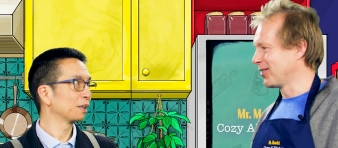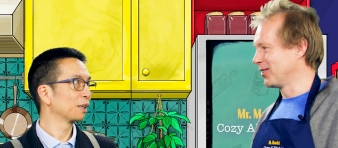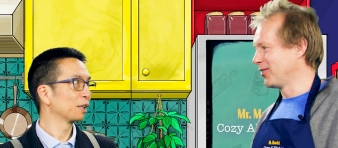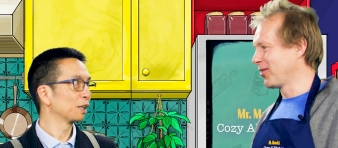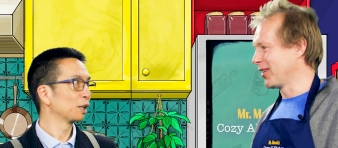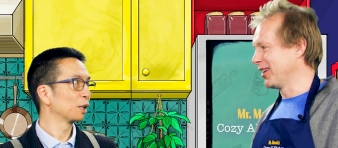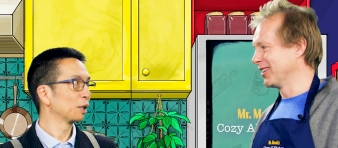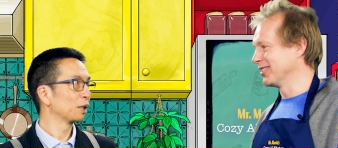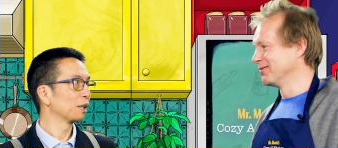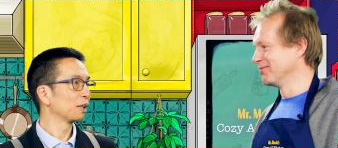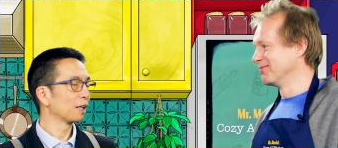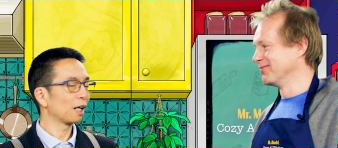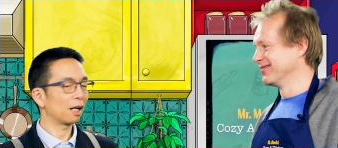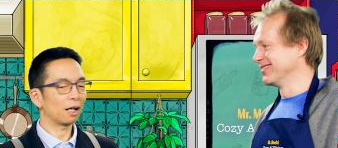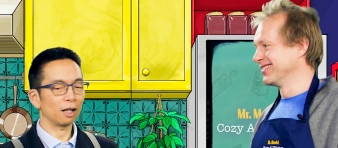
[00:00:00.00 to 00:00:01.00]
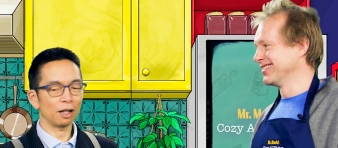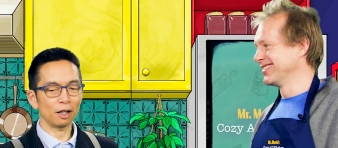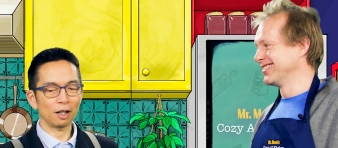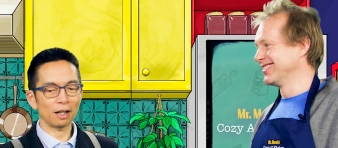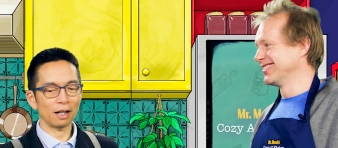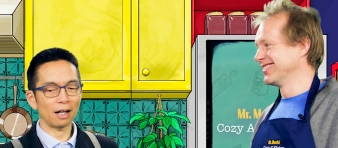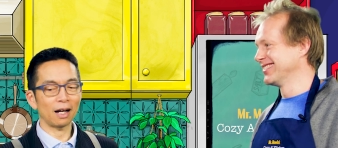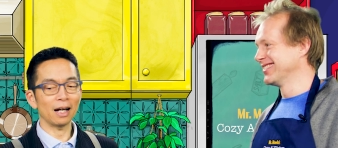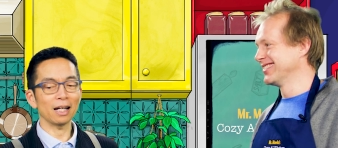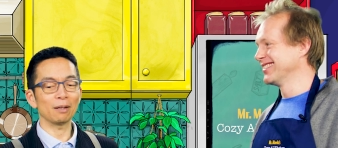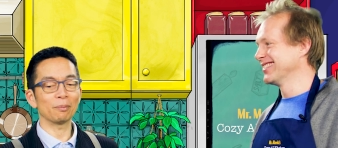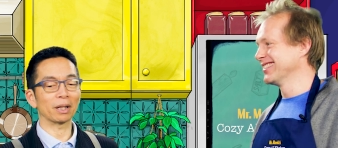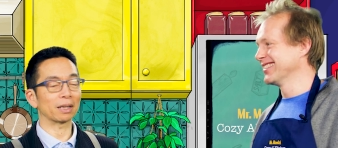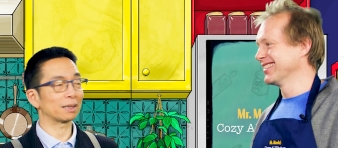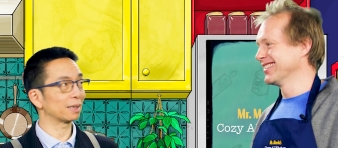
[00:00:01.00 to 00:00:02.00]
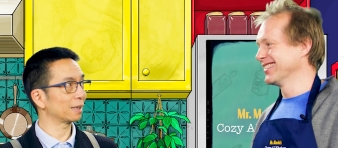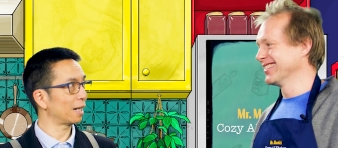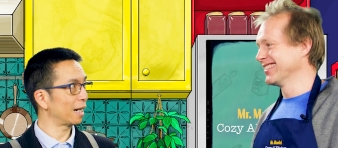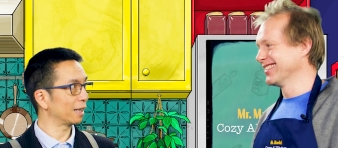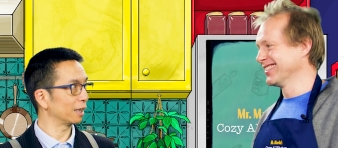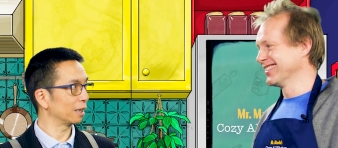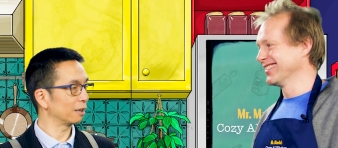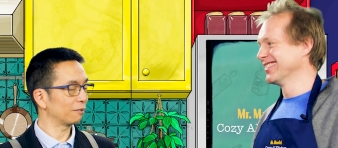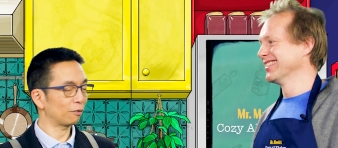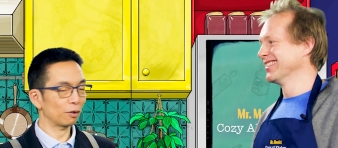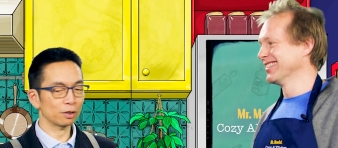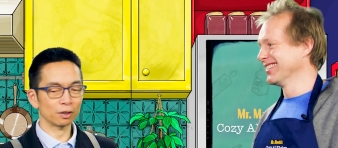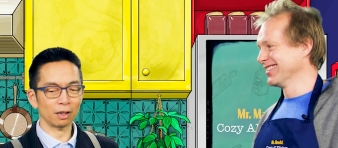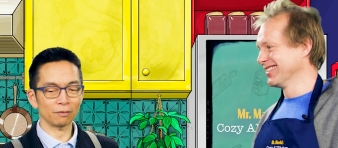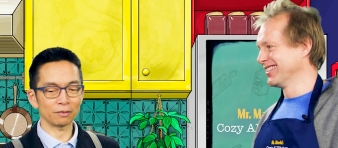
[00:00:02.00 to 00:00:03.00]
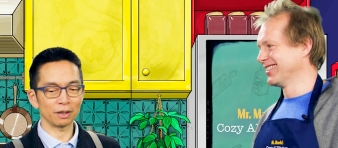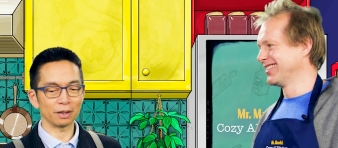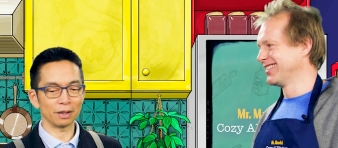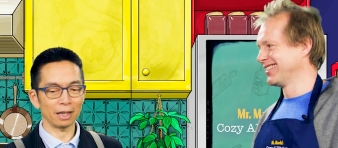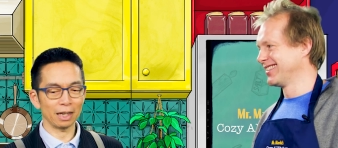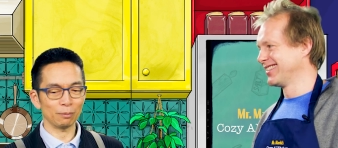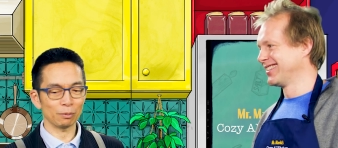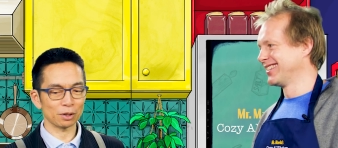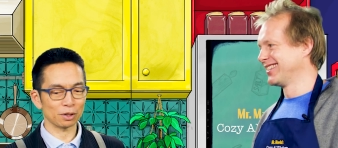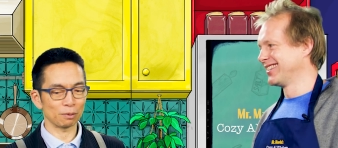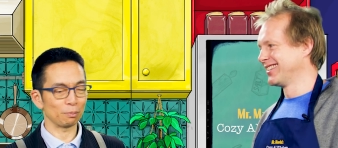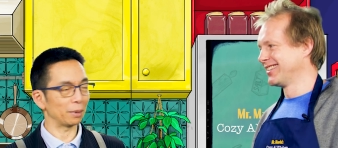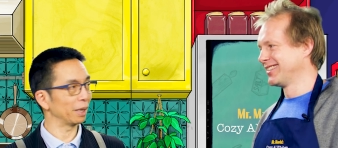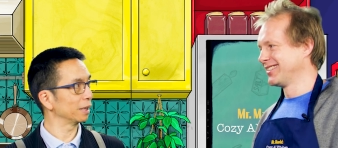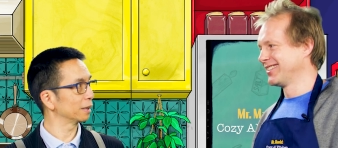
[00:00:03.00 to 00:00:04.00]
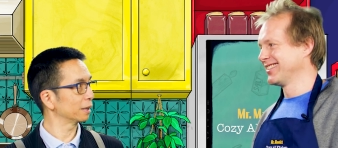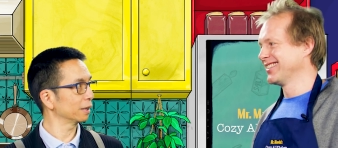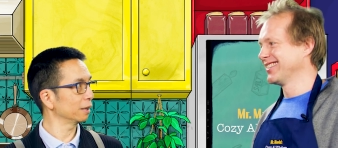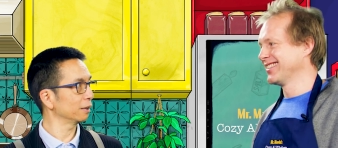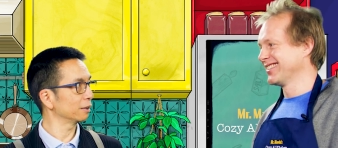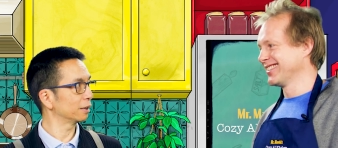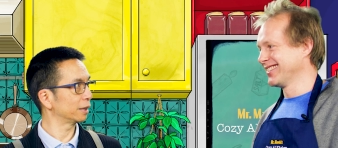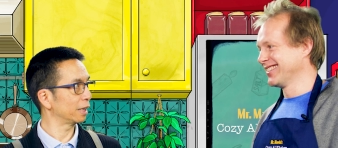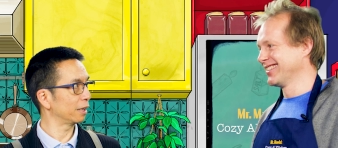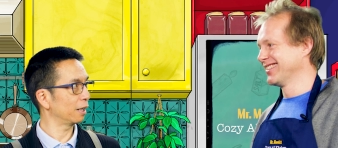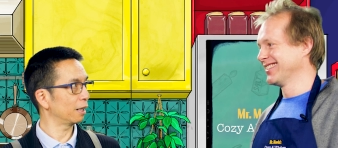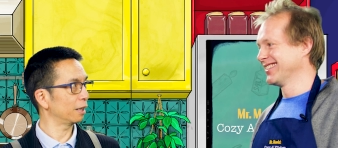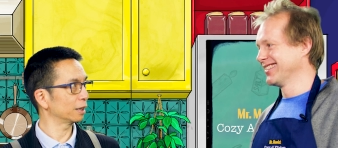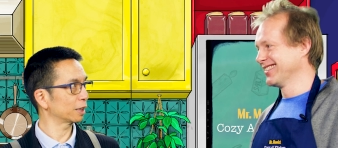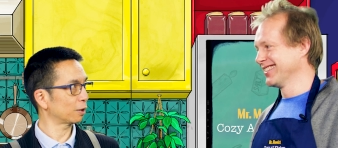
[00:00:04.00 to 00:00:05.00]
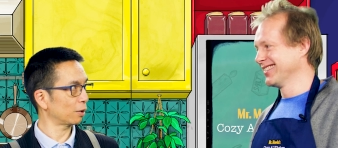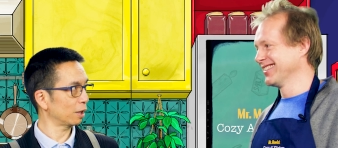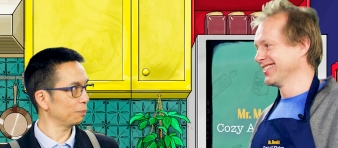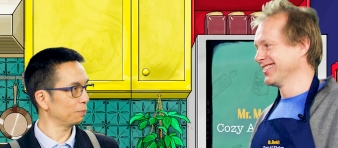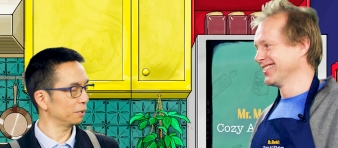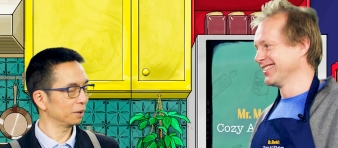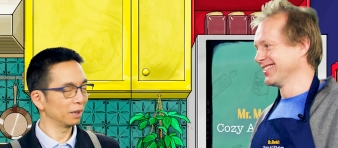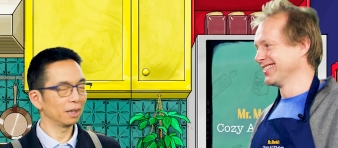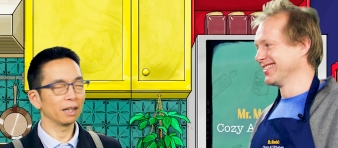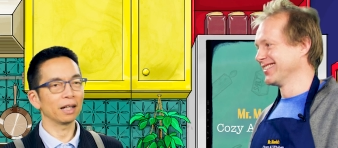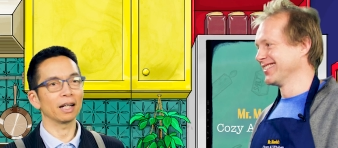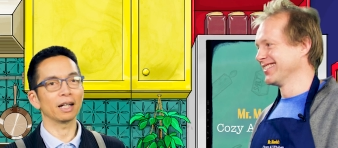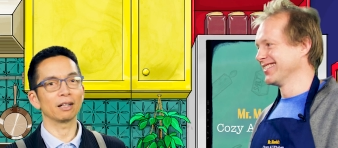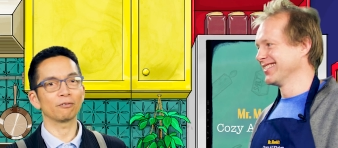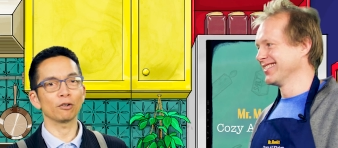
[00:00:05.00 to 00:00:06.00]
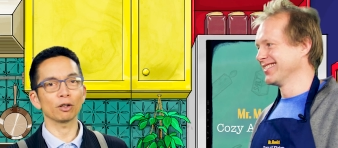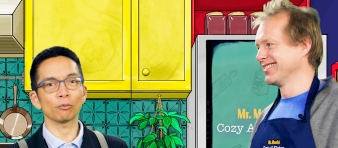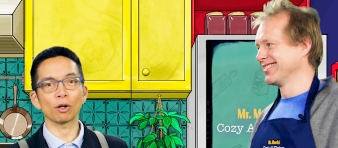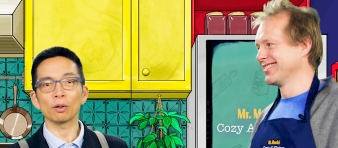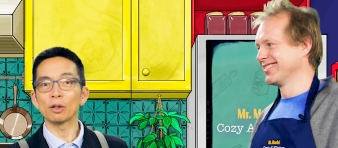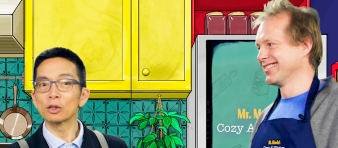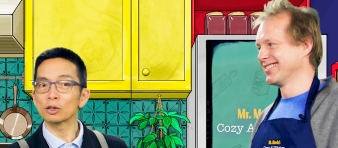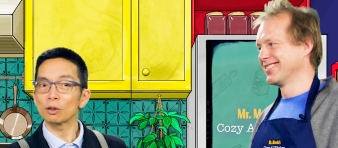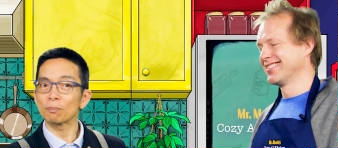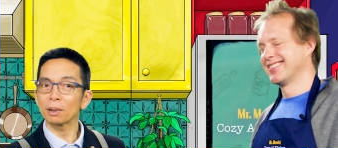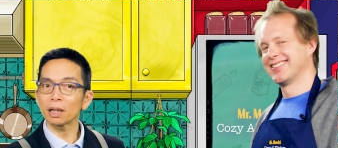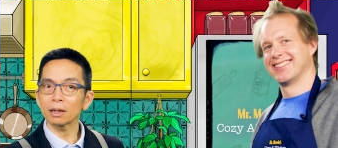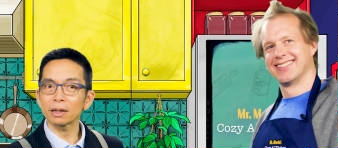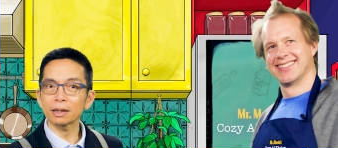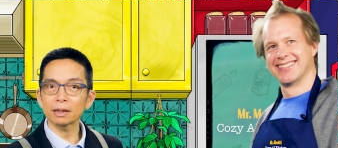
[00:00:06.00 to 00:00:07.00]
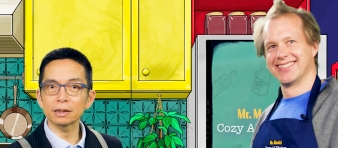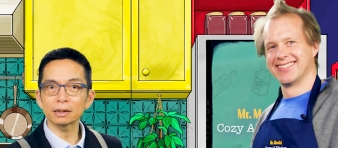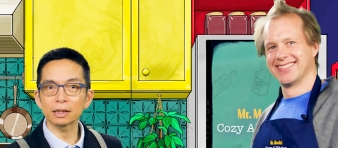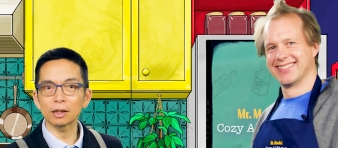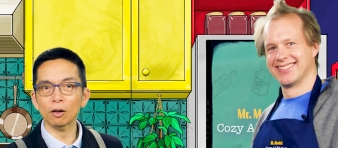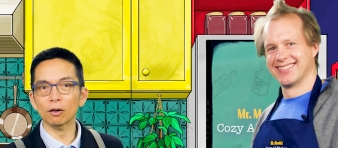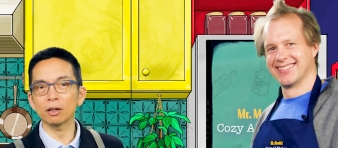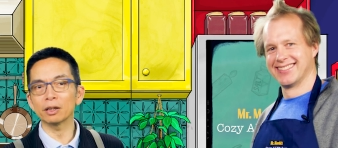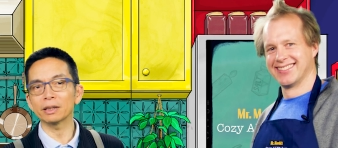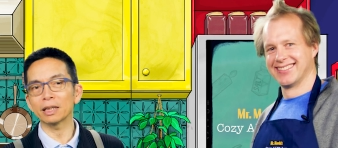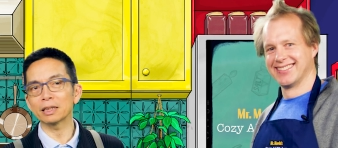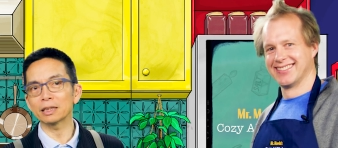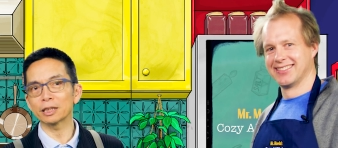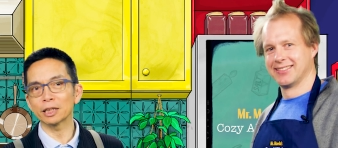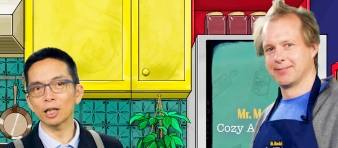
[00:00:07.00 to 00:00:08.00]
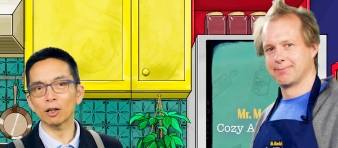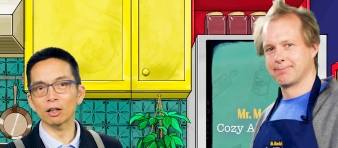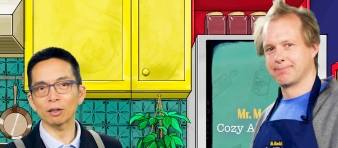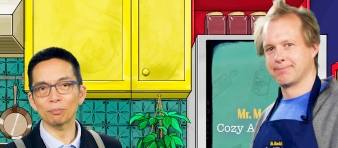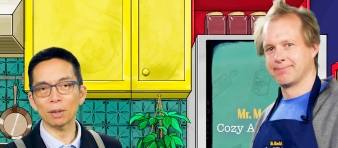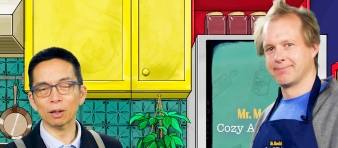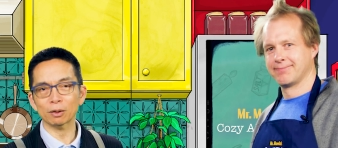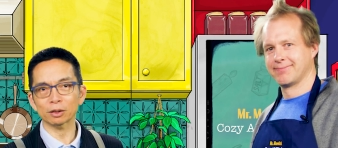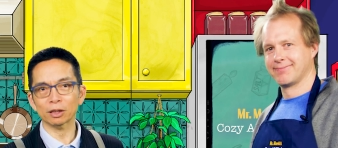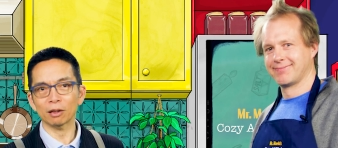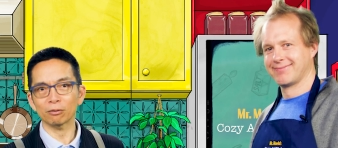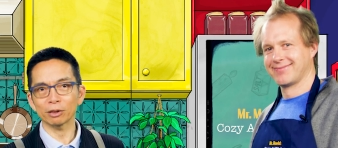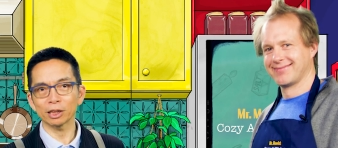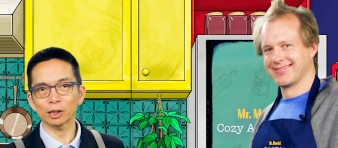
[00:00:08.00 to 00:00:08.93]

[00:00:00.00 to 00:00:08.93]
Speaker 1: What do you think? Uh, I am excited. First off, the name is amazing, GenAIScript. And furthermore, so Peli is an R and D engineer at Microsoft